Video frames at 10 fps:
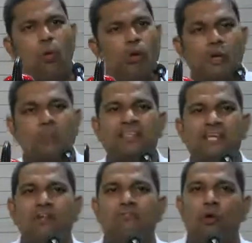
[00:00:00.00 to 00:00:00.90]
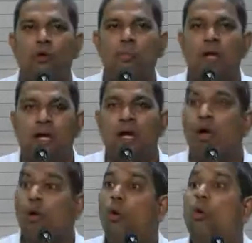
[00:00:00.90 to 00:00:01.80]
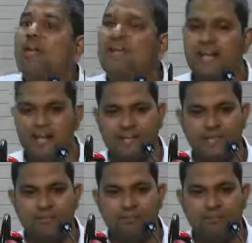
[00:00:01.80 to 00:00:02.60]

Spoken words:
Owner means he won't be owning it.